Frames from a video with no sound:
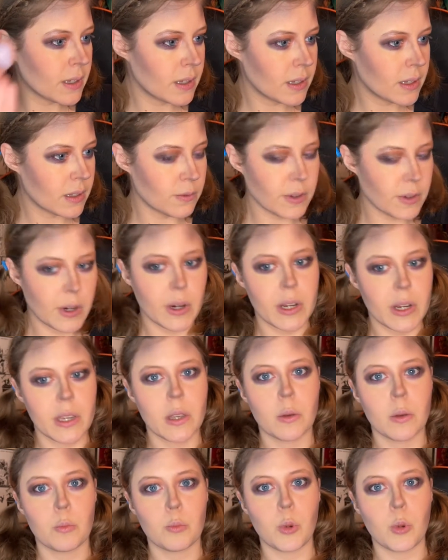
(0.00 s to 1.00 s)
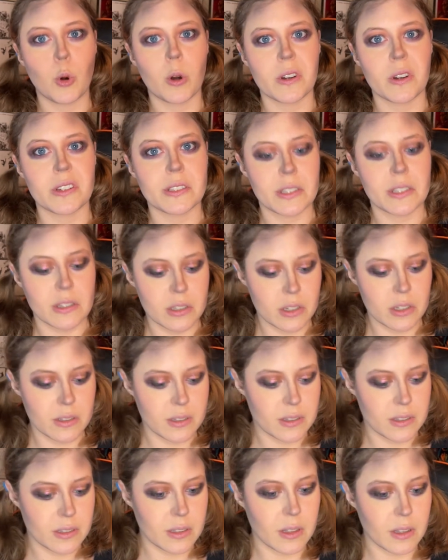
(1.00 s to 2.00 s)
the very poor
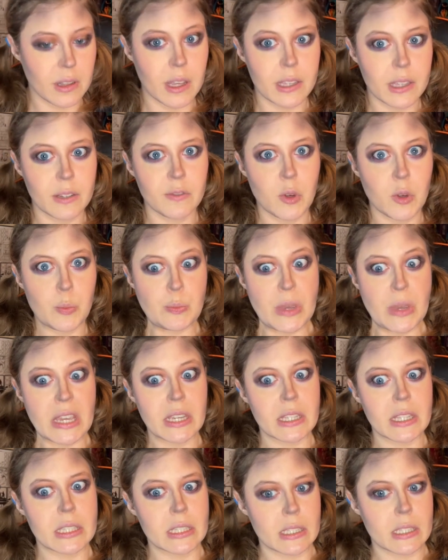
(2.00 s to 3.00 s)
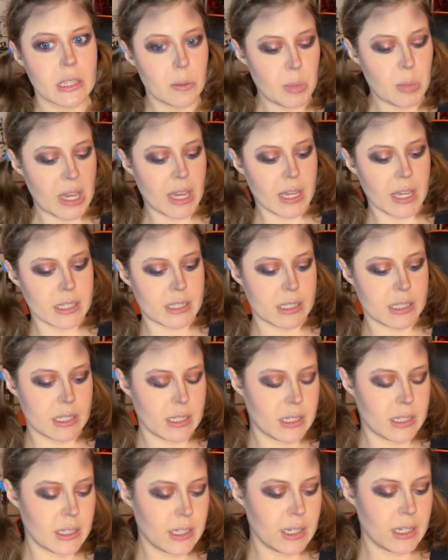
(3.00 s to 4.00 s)
decisions a lot of them made in the past,
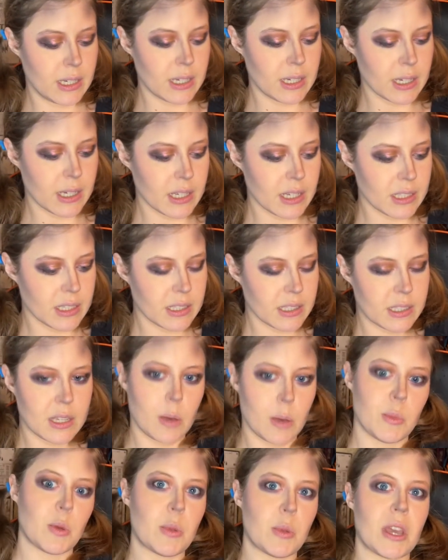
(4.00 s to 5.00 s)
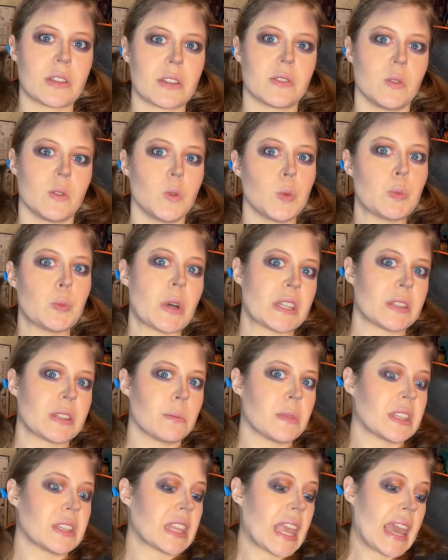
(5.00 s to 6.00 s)
and it's coming back to bite them
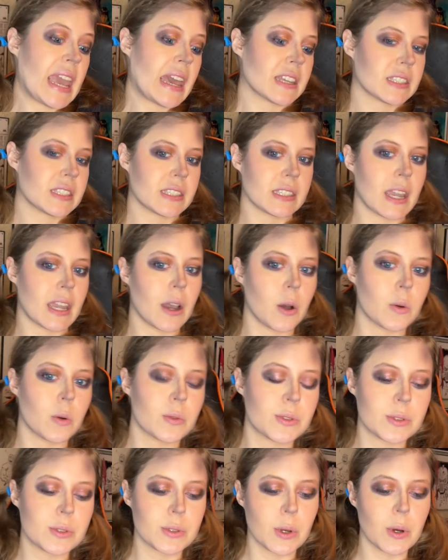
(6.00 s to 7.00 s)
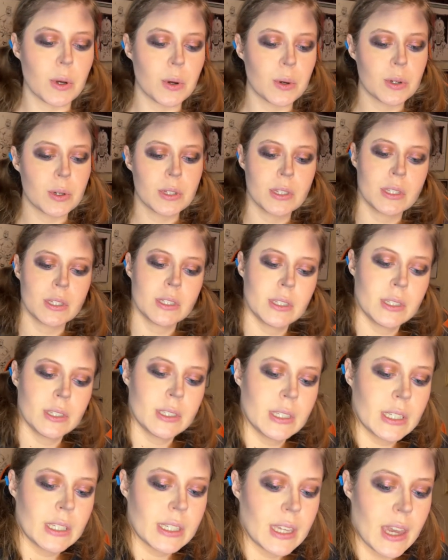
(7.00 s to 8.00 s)
in the ass now. So
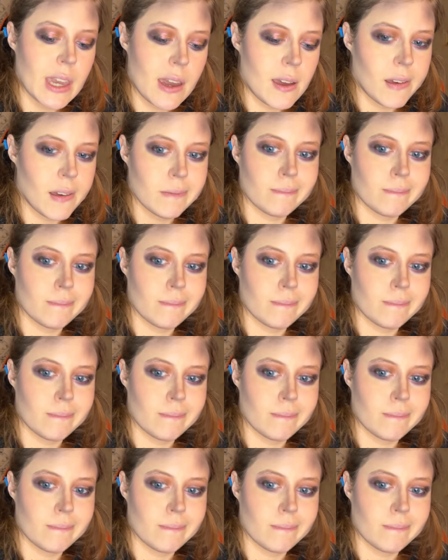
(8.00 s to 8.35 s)
yeah.